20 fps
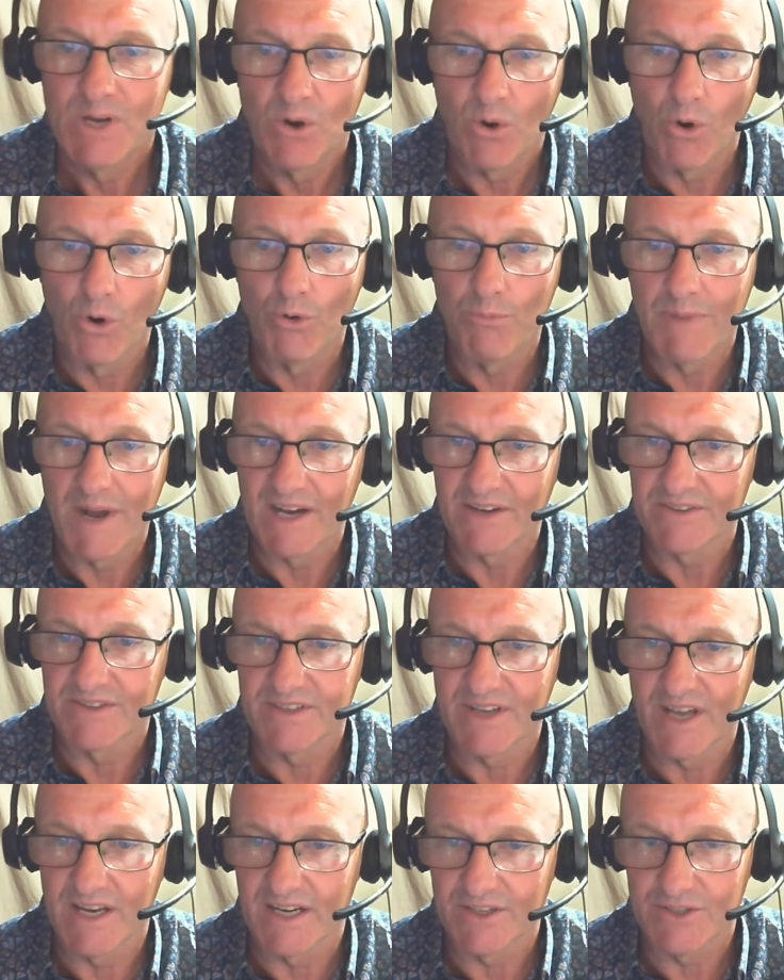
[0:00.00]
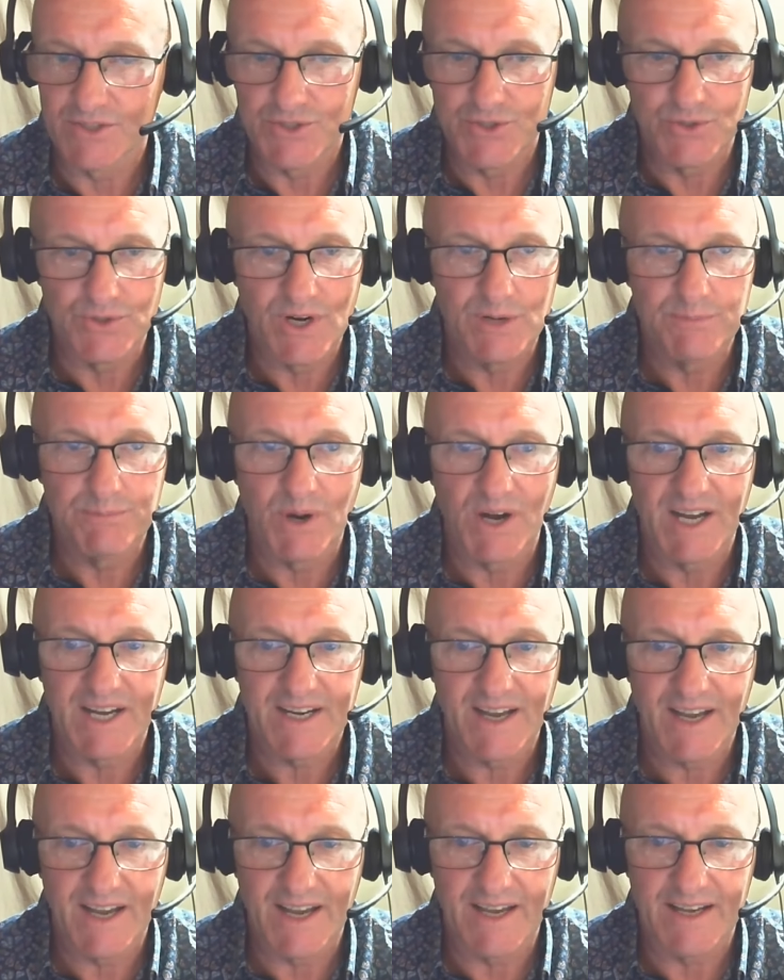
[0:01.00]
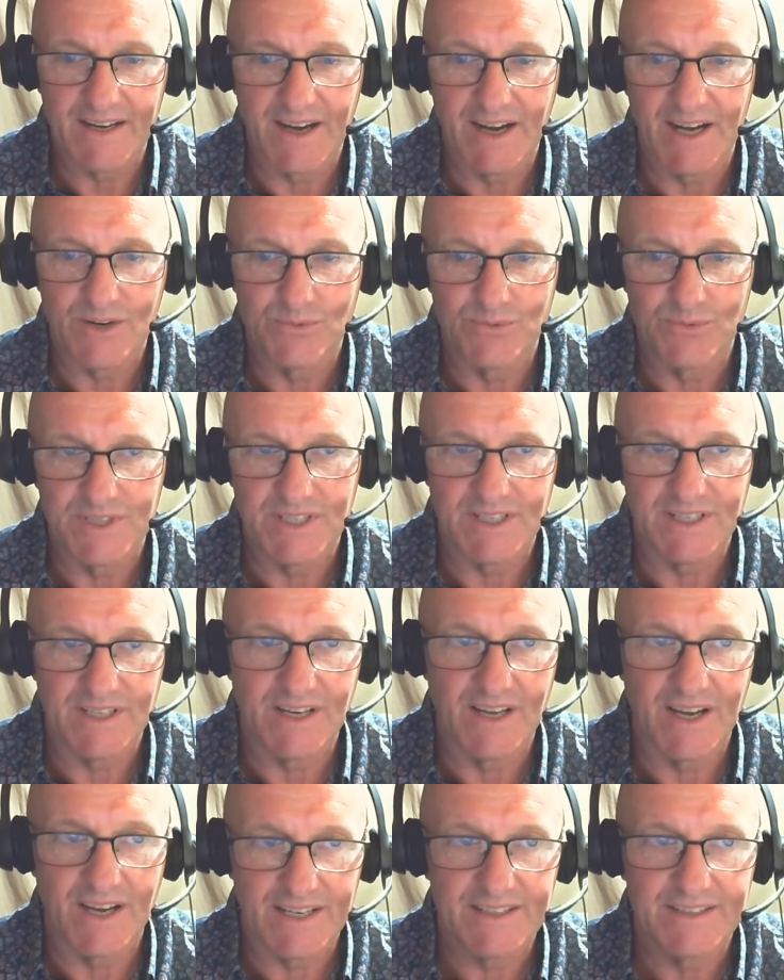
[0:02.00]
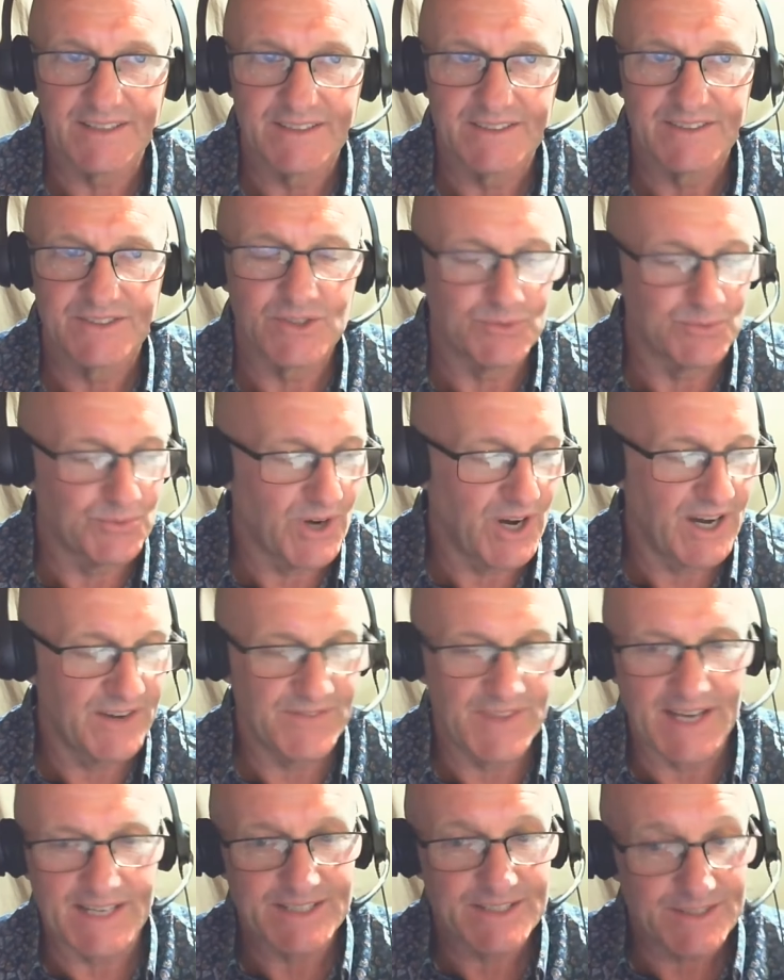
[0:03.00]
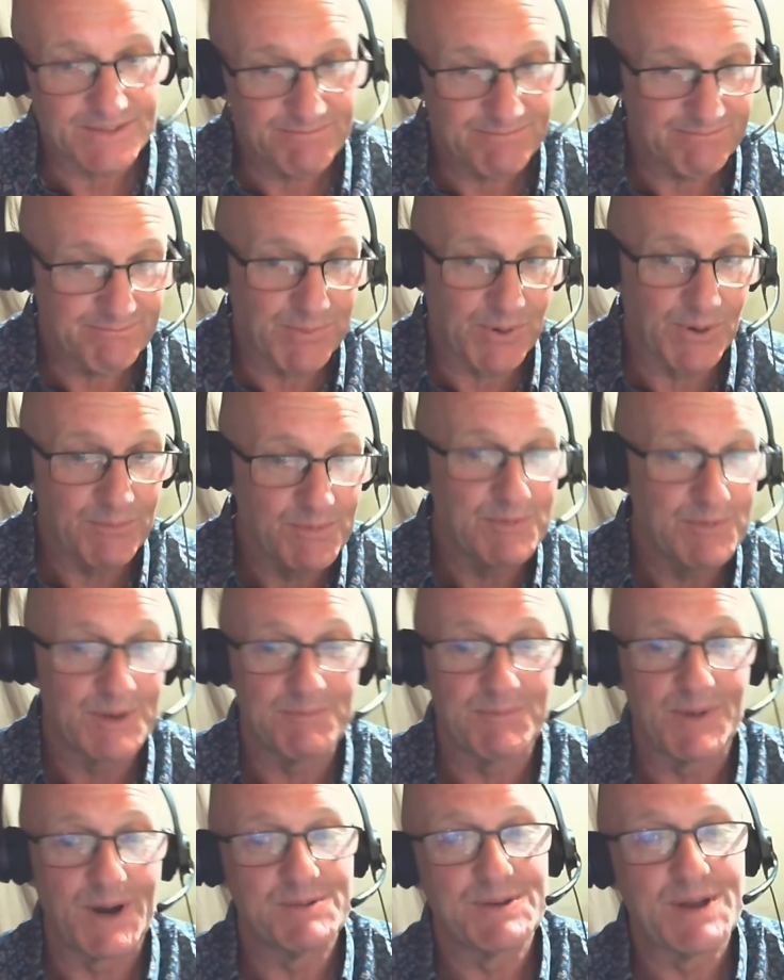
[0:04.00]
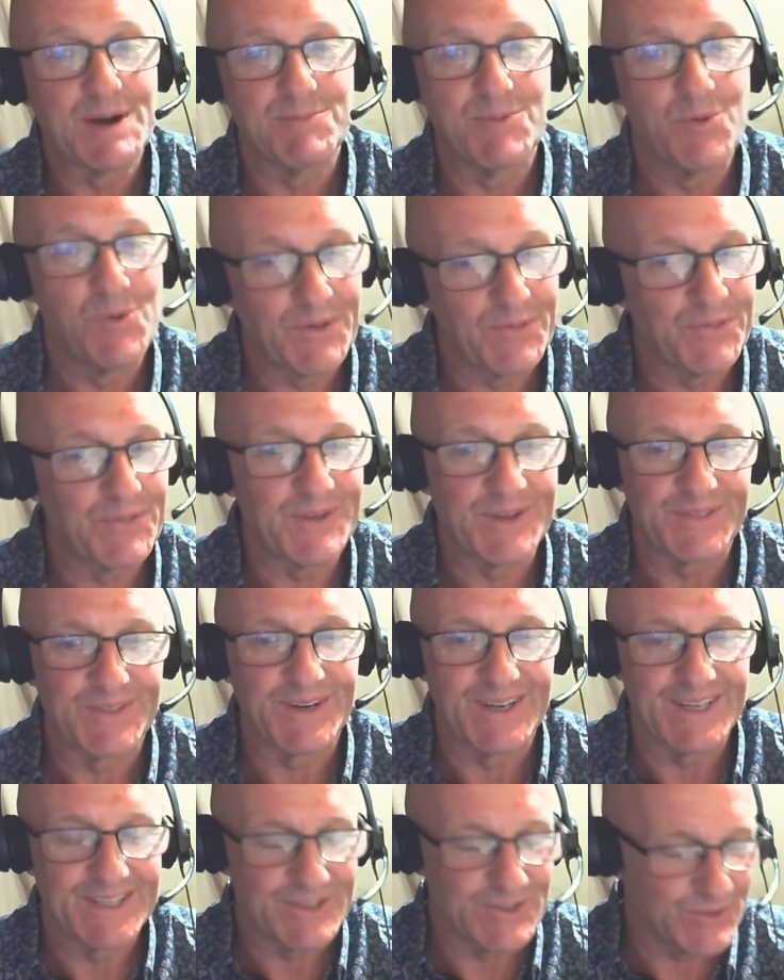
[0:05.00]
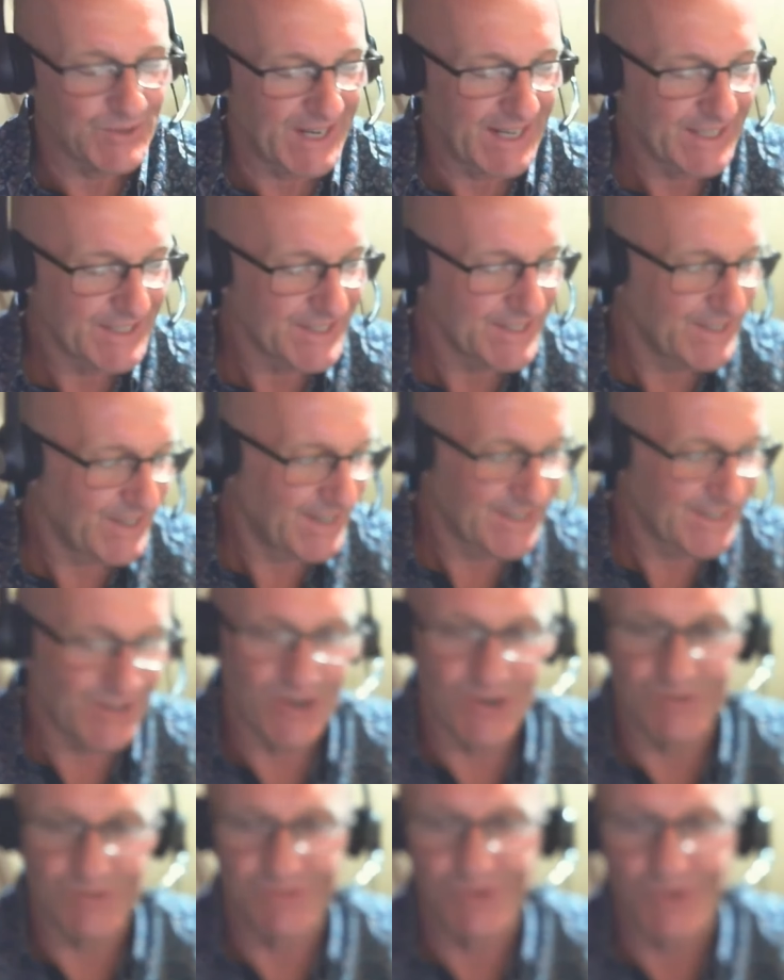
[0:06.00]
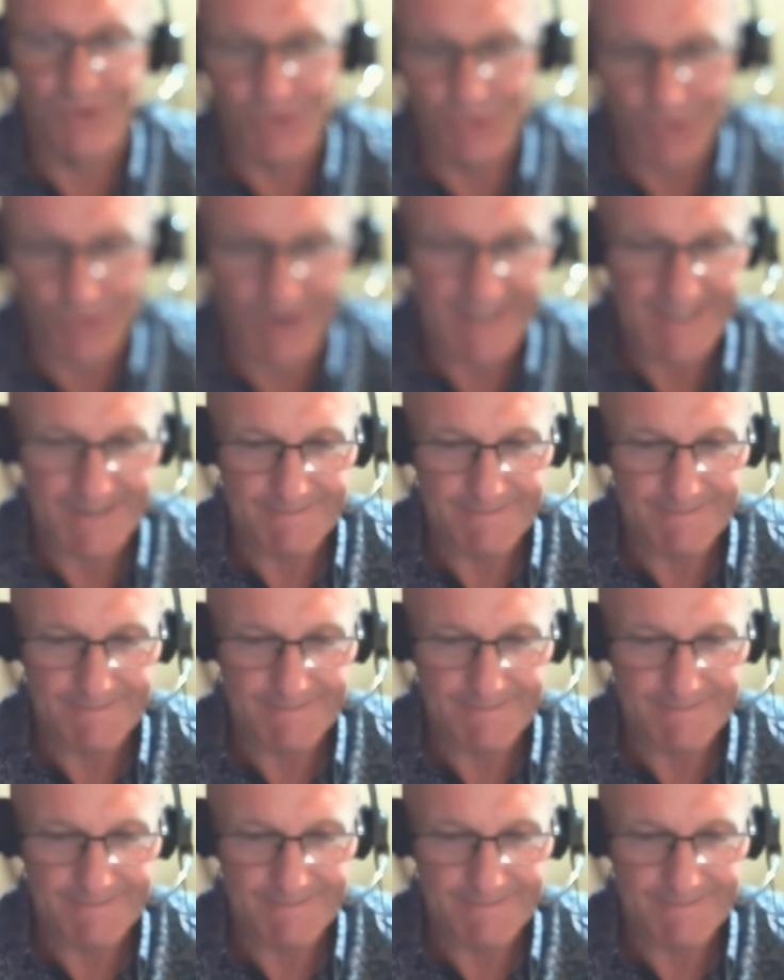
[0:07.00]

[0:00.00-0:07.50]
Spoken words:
all mountain and enduro bike, and I really like to ride. That's probably my #1 thing that I do outside of law.